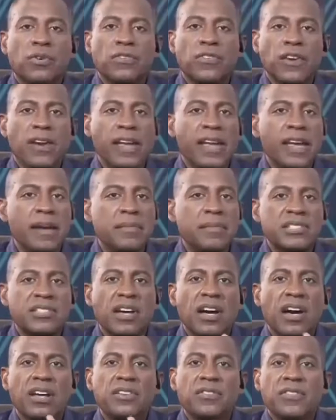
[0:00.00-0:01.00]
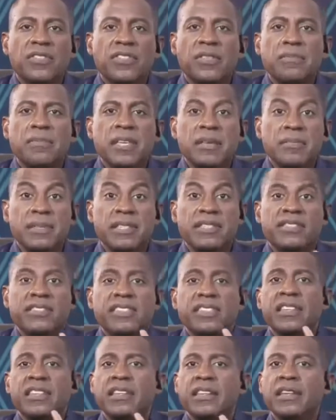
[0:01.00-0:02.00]
or for Amazon or for the
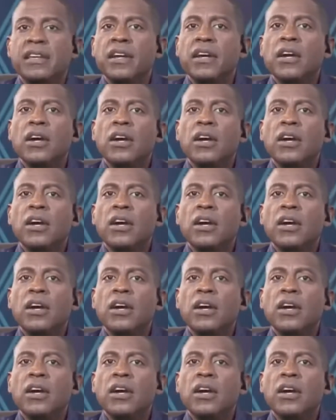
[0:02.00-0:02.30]
BBC